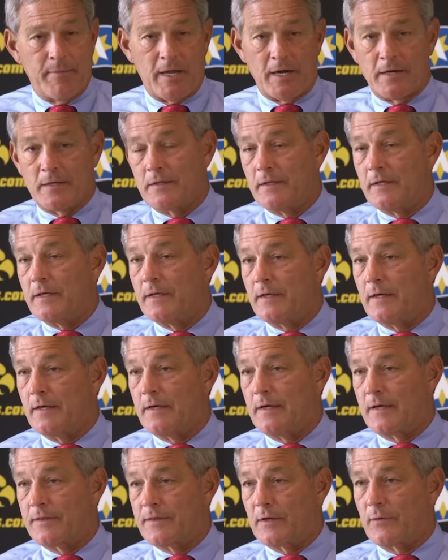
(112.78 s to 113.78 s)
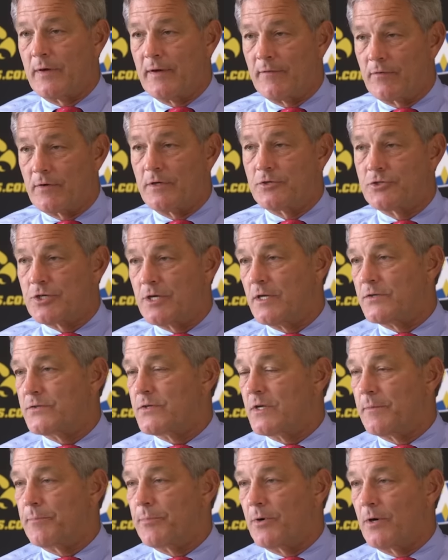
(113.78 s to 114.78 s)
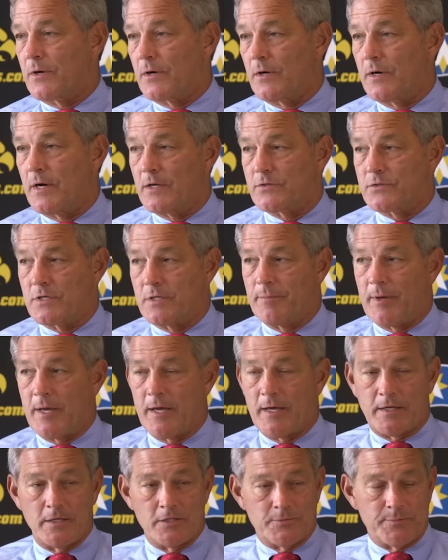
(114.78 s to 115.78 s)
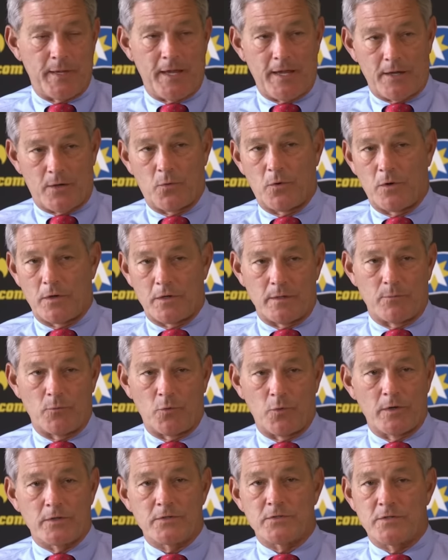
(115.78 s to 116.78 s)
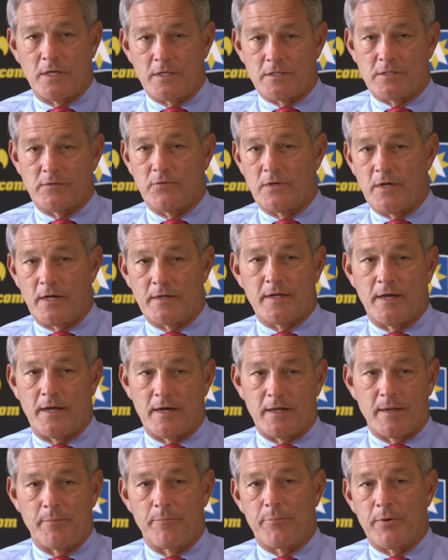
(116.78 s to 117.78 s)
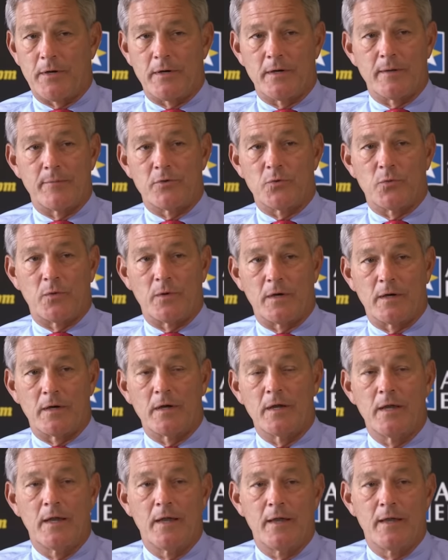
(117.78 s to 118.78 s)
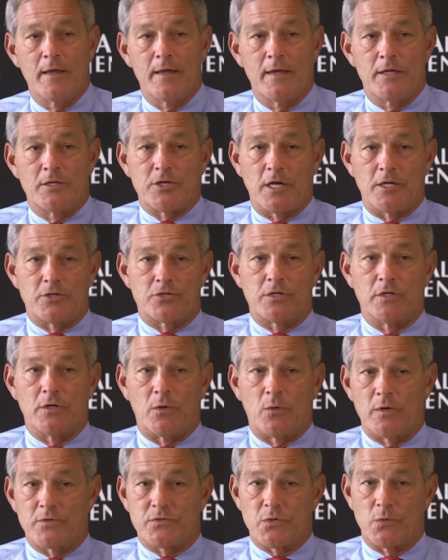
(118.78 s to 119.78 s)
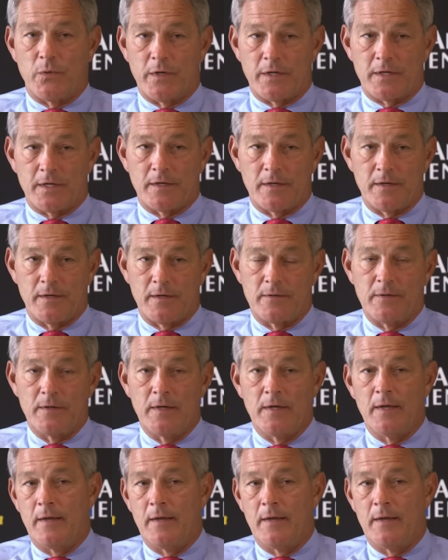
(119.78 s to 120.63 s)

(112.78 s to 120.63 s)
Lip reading: Medically, I think we have a good chance to get Parker Hesse back. He's back working more extensively. I'd kind of compare him to where Jay Shiel was a week ago.